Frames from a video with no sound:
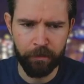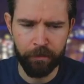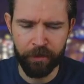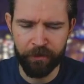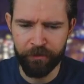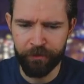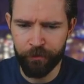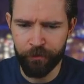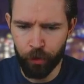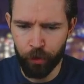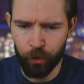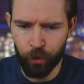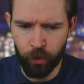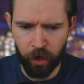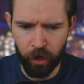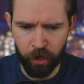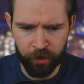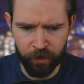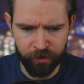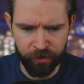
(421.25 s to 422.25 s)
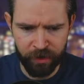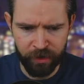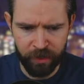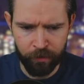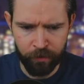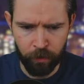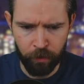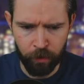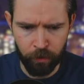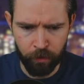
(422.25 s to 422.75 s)
before at
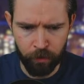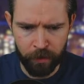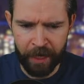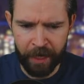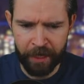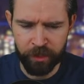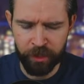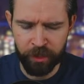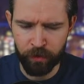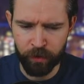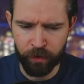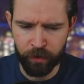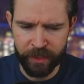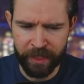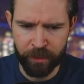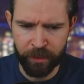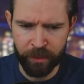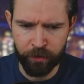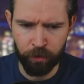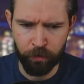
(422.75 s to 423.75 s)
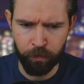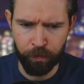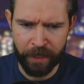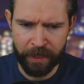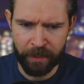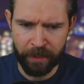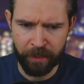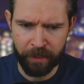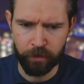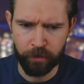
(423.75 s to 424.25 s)
0, the actual
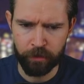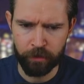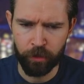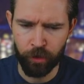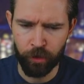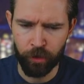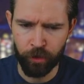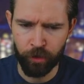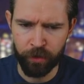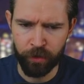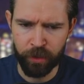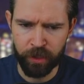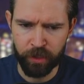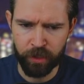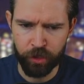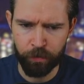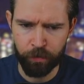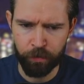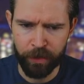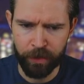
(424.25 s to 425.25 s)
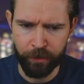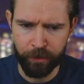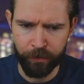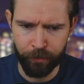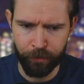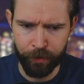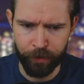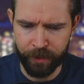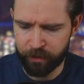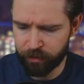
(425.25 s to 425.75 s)
pink code should be
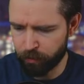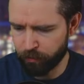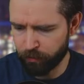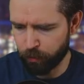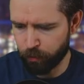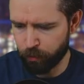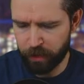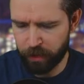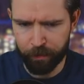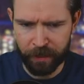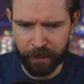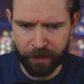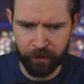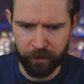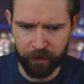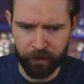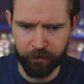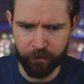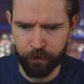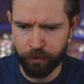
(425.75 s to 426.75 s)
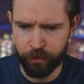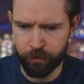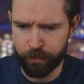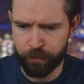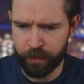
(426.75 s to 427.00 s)
3. So if you wanted pink fusion